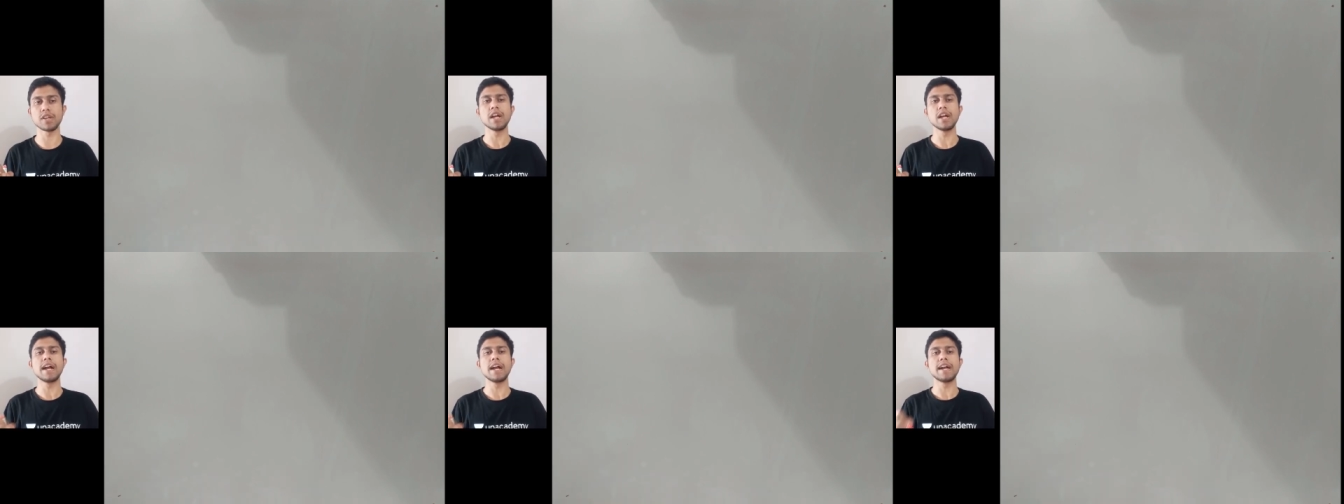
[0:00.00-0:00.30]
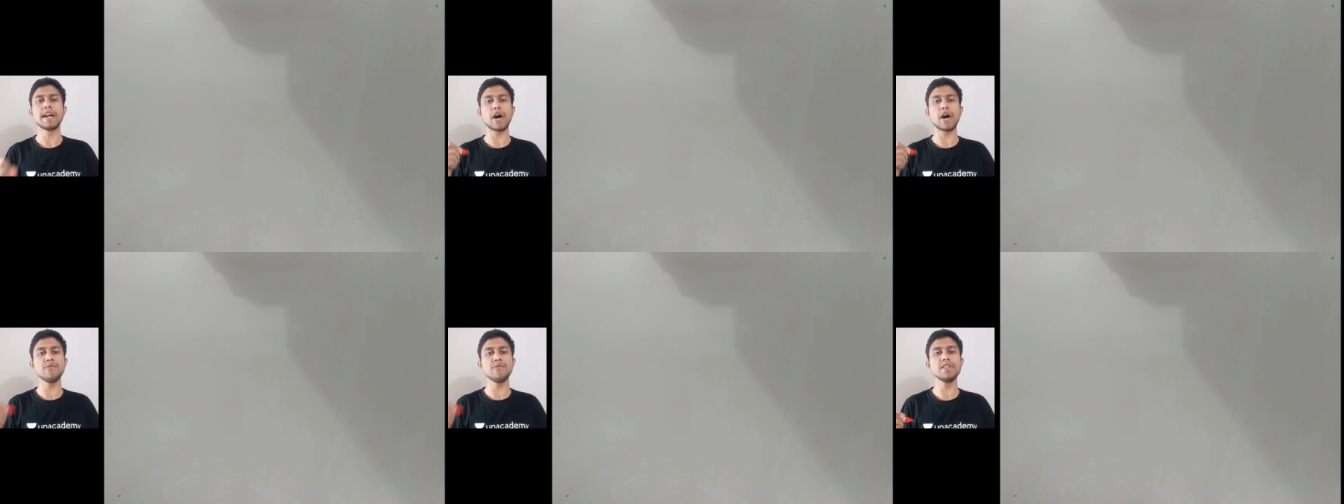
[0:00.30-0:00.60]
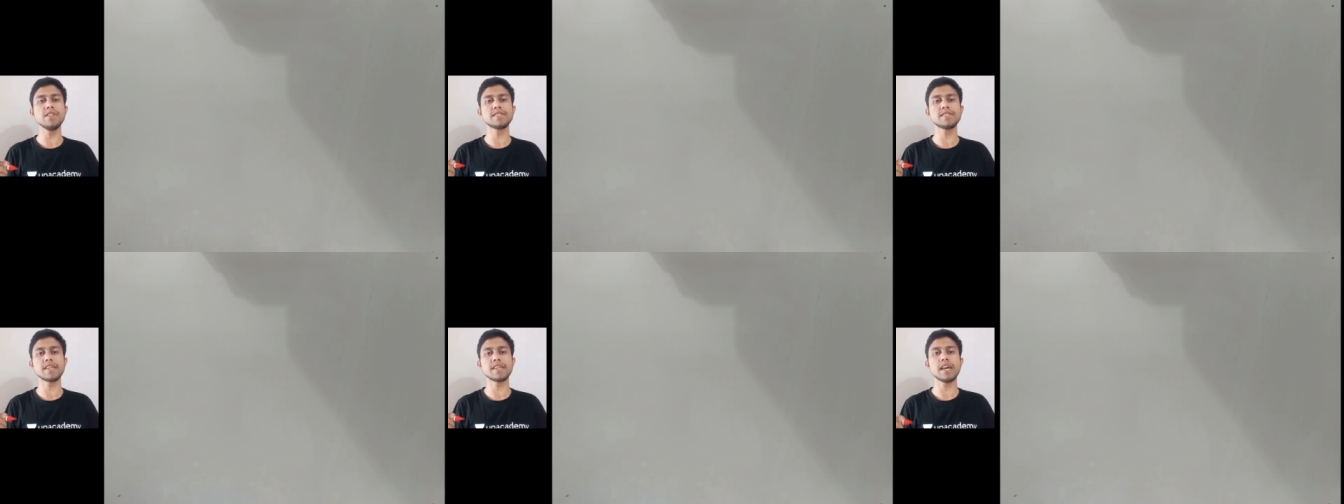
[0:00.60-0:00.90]
Now we'll
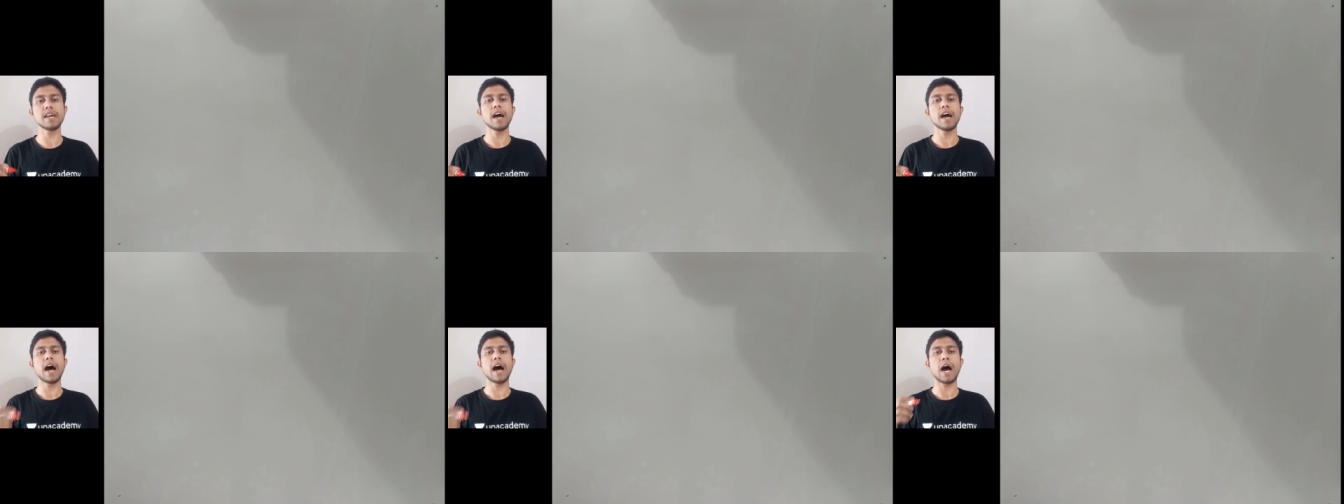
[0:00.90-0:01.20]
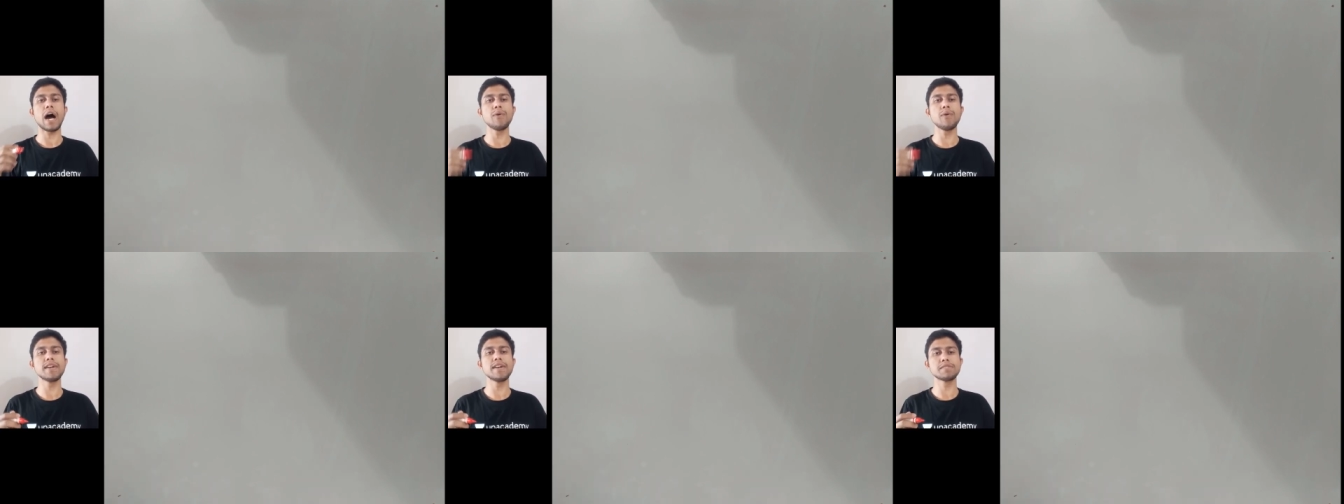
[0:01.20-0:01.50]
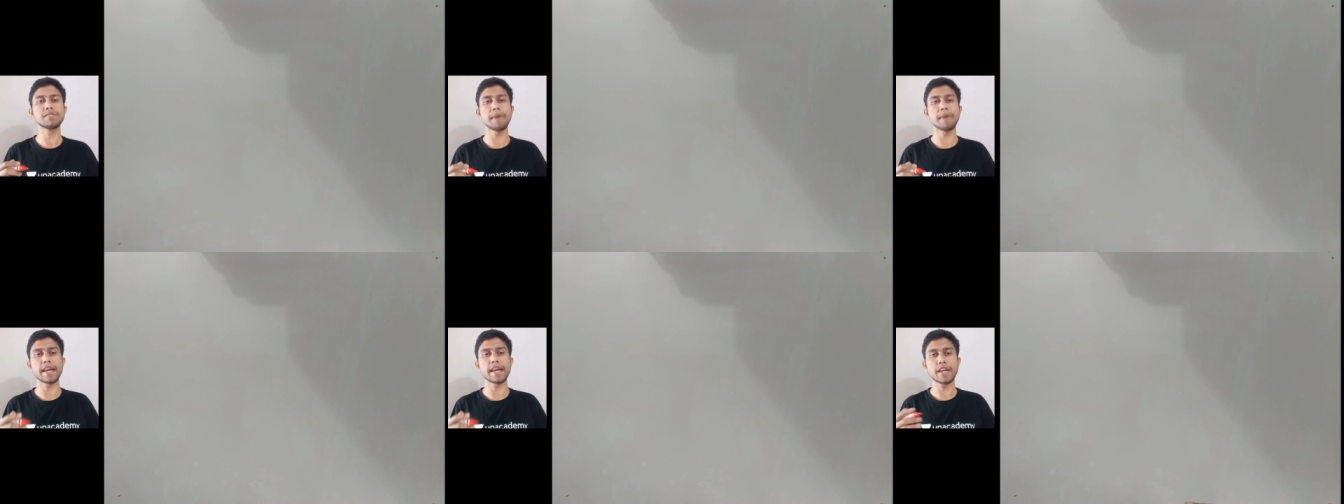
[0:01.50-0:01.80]
see how does
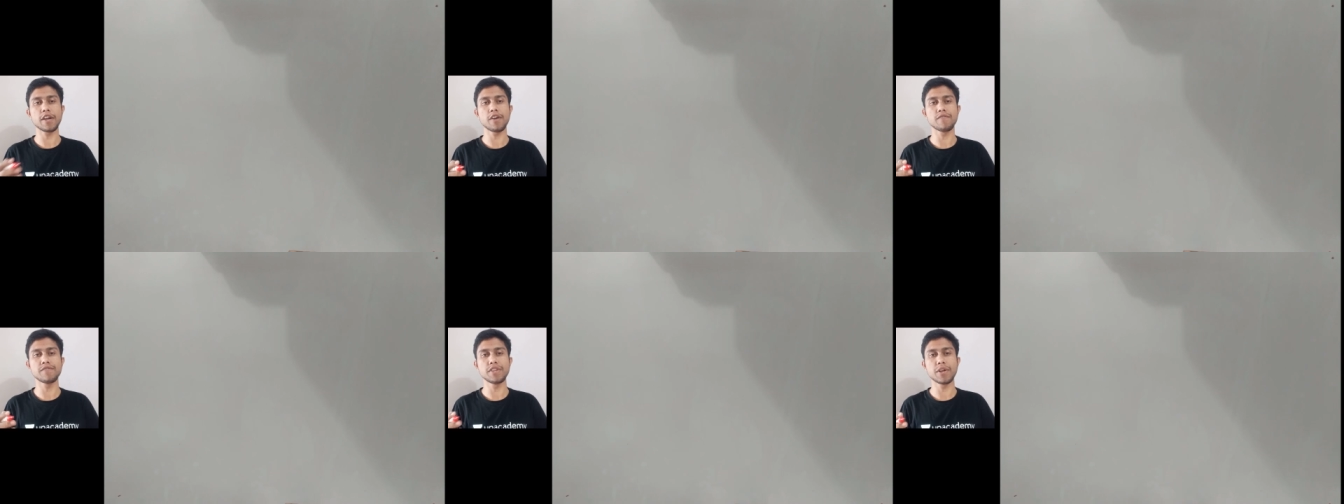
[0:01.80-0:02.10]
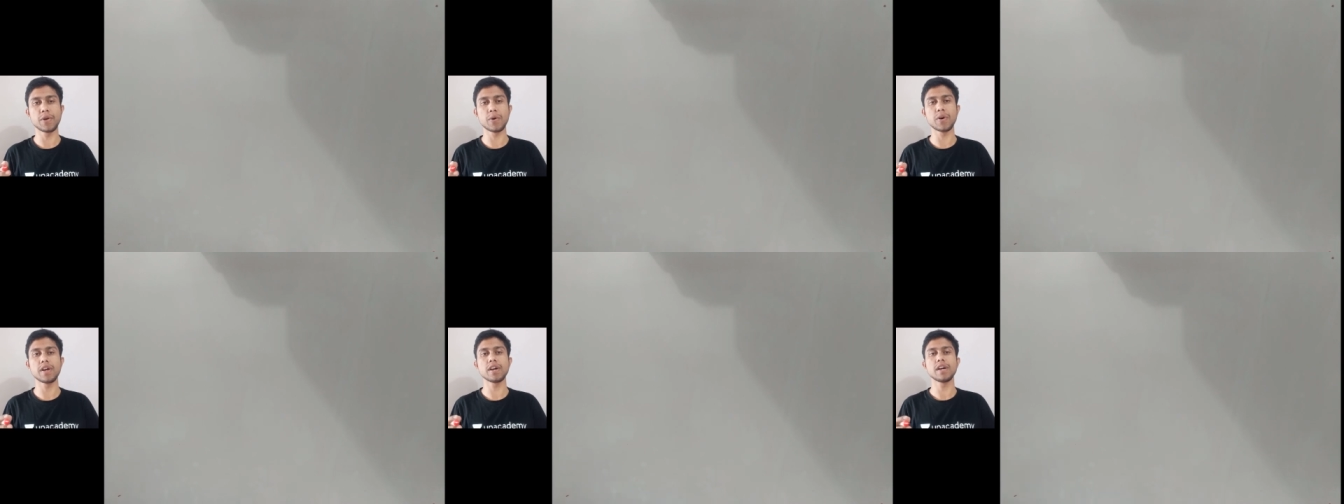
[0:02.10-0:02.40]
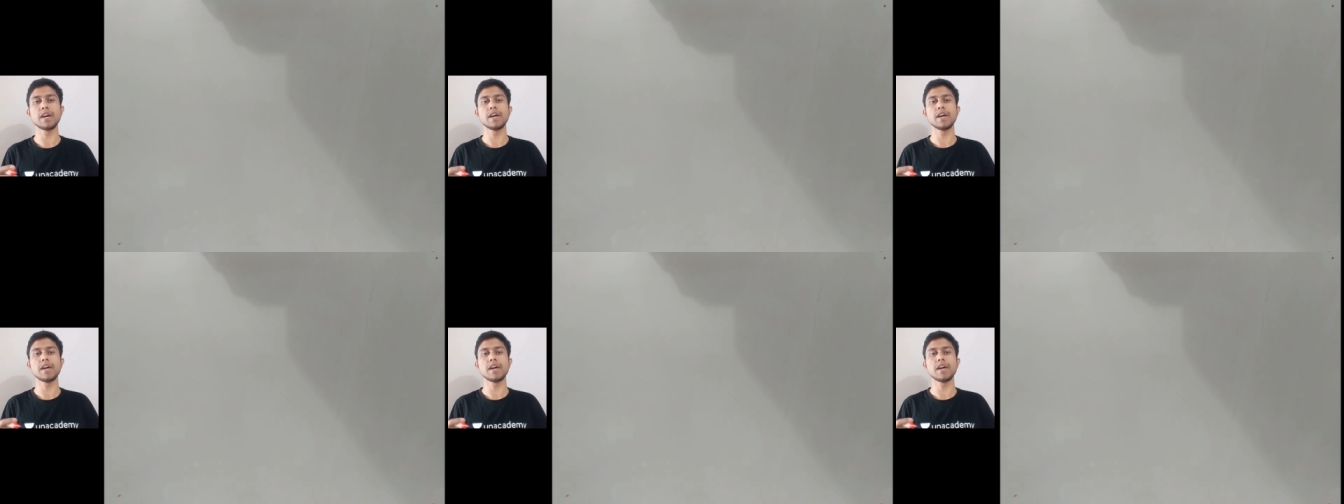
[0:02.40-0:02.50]
banking of the road